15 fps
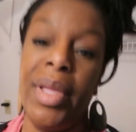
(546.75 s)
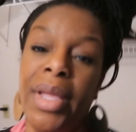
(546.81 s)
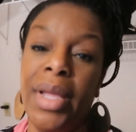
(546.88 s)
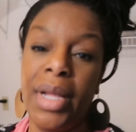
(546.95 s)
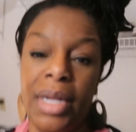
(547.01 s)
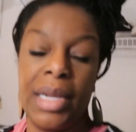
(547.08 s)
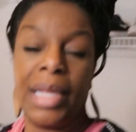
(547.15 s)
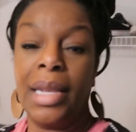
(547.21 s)

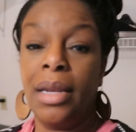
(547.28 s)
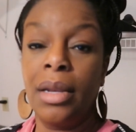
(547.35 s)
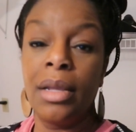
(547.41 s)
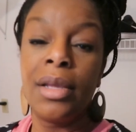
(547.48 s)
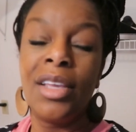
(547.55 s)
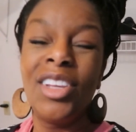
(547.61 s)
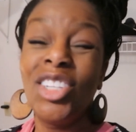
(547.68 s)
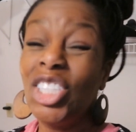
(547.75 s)
bed, Clinton?
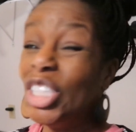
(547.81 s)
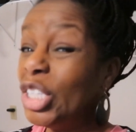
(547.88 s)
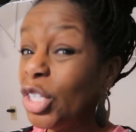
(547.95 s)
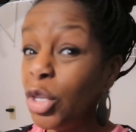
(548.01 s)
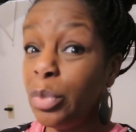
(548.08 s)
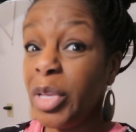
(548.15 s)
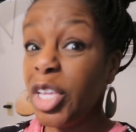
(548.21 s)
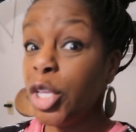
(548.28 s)
Shouldn't
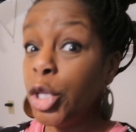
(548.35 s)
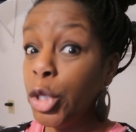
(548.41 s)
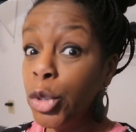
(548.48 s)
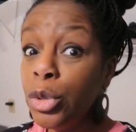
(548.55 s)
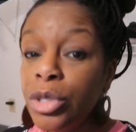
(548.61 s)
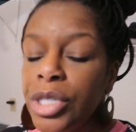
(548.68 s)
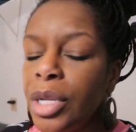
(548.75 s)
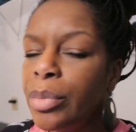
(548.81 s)
you be
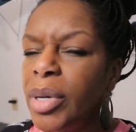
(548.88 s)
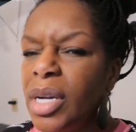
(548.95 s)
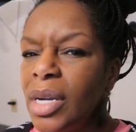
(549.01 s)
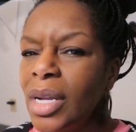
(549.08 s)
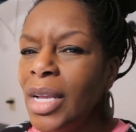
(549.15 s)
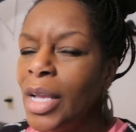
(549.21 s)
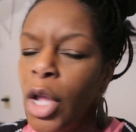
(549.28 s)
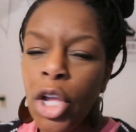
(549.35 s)
using the
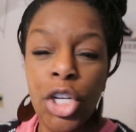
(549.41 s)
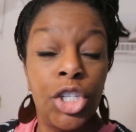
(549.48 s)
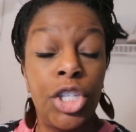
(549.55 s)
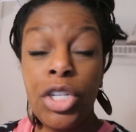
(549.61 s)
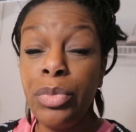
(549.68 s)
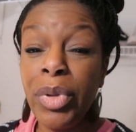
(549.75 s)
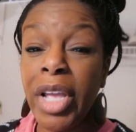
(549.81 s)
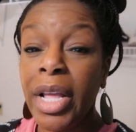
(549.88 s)
book?
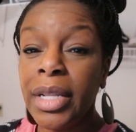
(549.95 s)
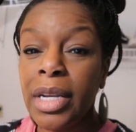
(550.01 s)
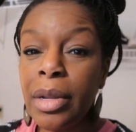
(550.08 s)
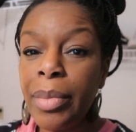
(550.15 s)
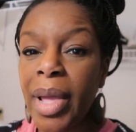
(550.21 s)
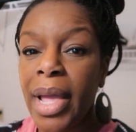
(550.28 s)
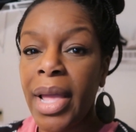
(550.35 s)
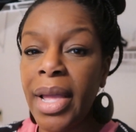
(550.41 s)
Should it be under the
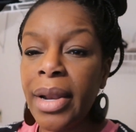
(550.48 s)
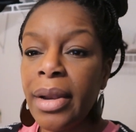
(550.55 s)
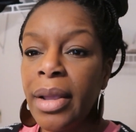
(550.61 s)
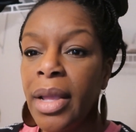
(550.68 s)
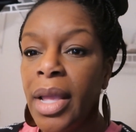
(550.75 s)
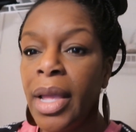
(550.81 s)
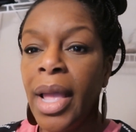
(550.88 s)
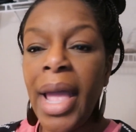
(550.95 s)
bed?
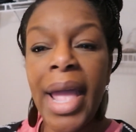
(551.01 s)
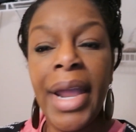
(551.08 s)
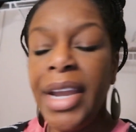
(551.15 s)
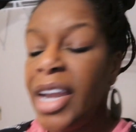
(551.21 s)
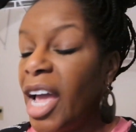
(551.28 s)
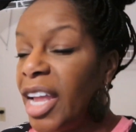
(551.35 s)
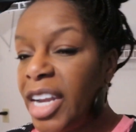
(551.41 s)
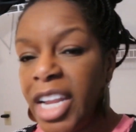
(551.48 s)
Ain't
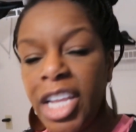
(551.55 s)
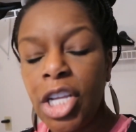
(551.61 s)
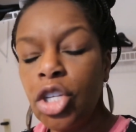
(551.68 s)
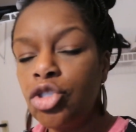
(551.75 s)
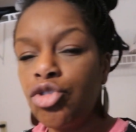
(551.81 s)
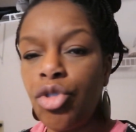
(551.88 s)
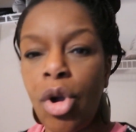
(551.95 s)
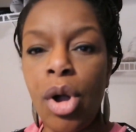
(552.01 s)
nothing in
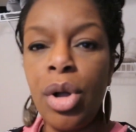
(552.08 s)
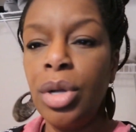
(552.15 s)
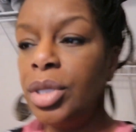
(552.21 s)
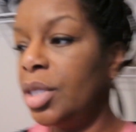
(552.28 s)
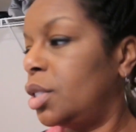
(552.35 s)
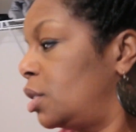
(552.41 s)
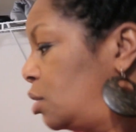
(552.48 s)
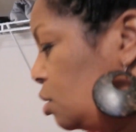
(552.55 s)
his
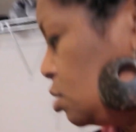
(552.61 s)
drawers.